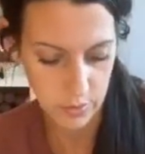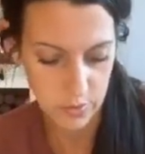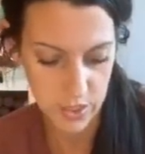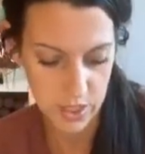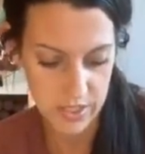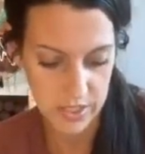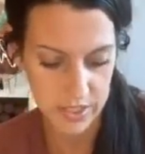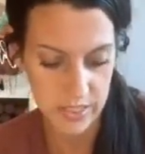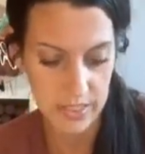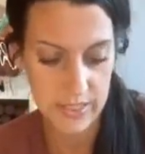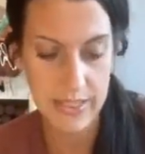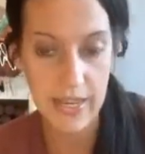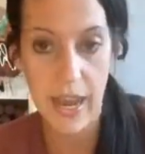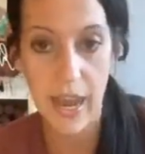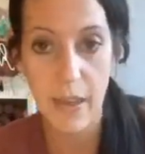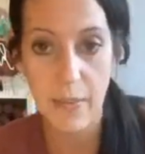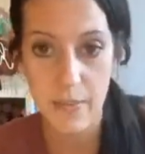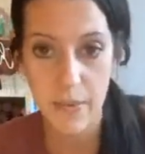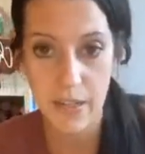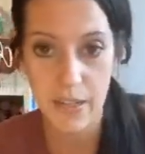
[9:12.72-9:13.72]
So we're just going to
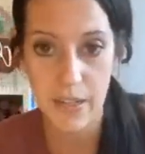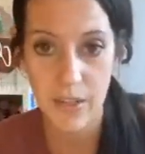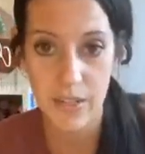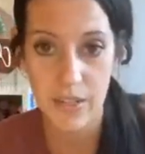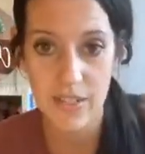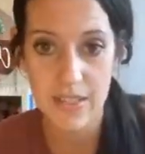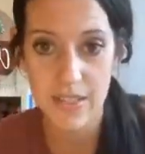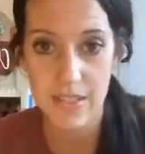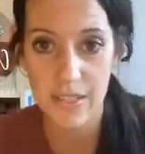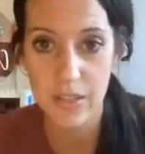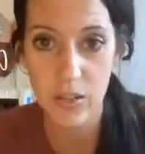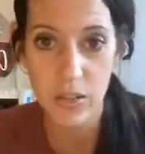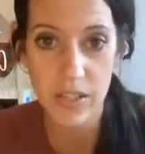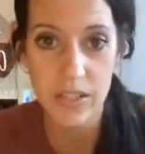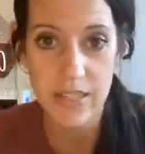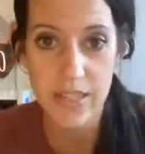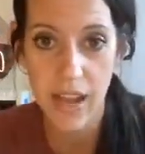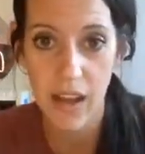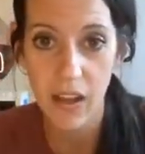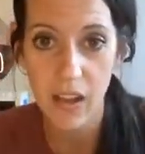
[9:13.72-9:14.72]
dab, and you
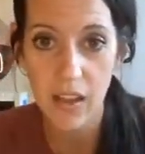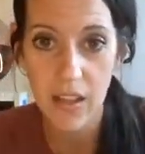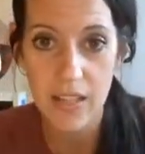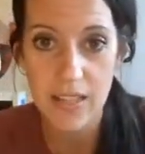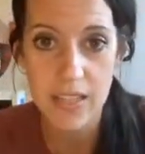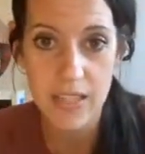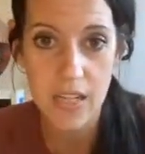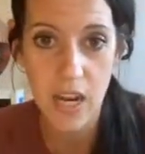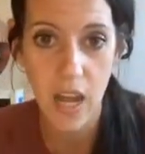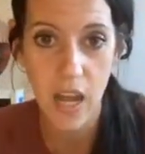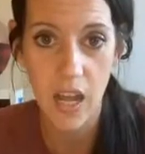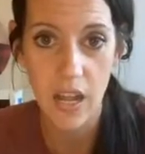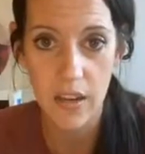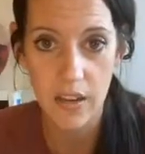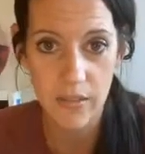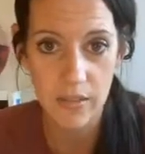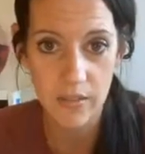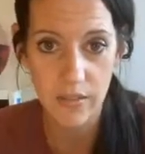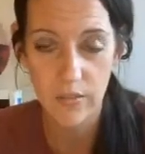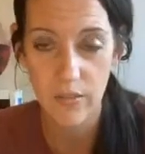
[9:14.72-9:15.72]
can tell it's not
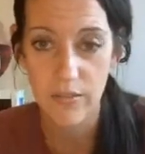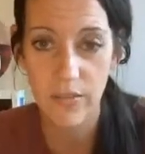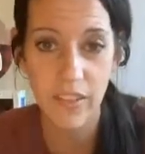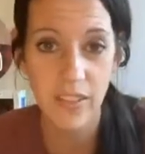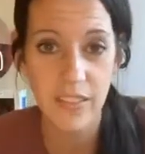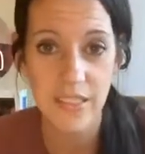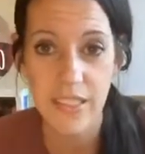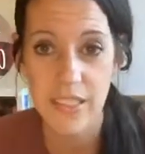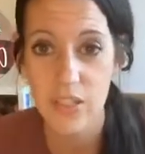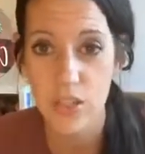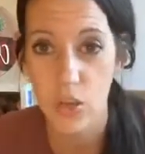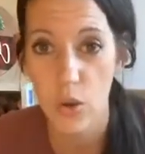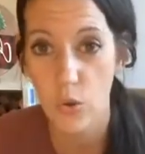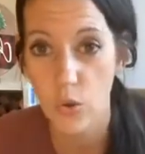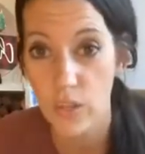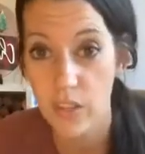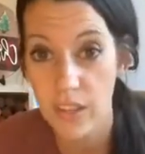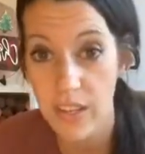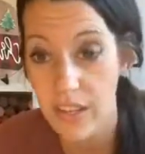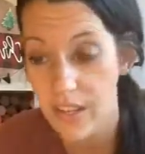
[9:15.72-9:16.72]
filled in
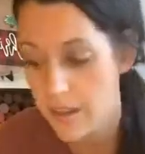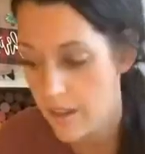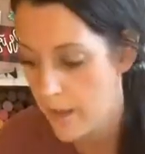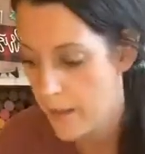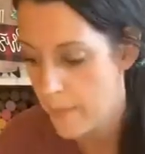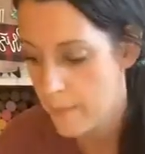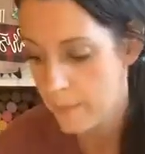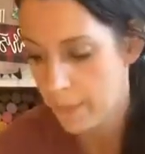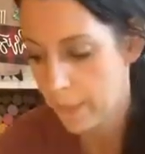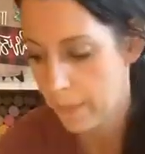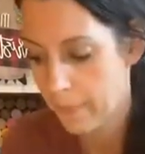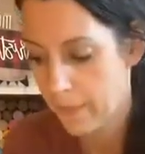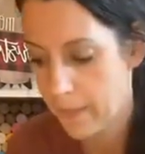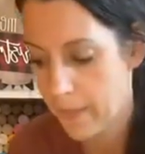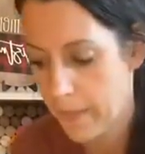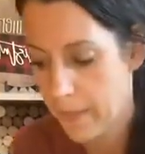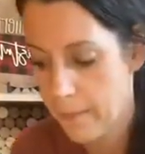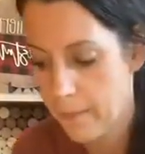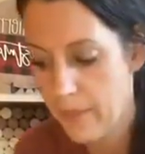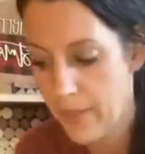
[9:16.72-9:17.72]
totally,
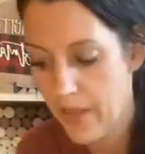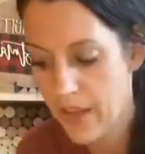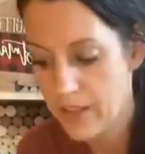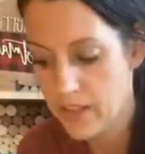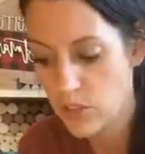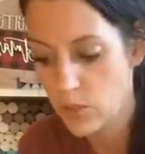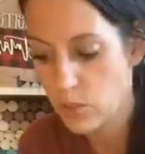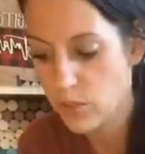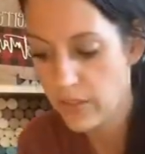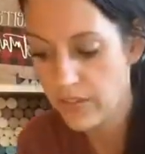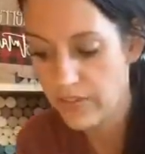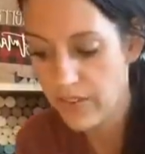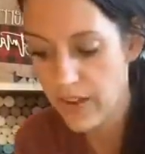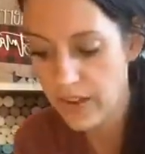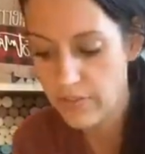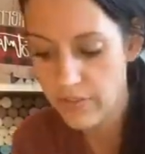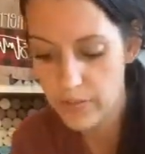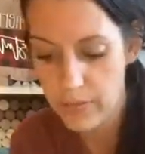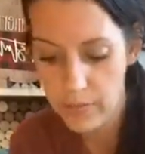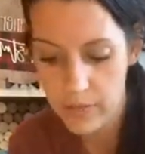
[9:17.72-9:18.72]
but that's totally
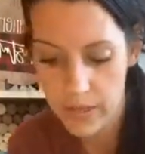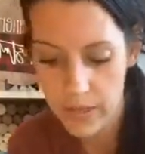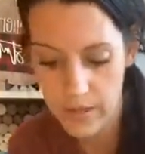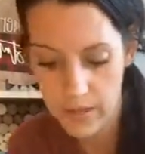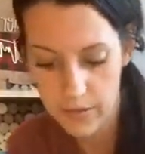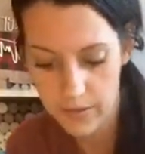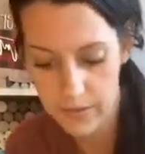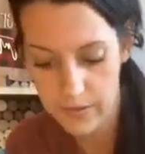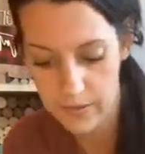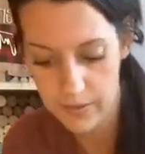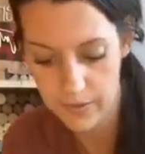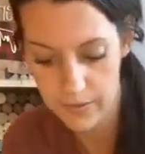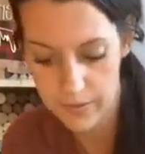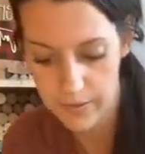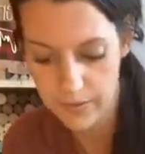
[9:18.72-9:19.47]
fine for me,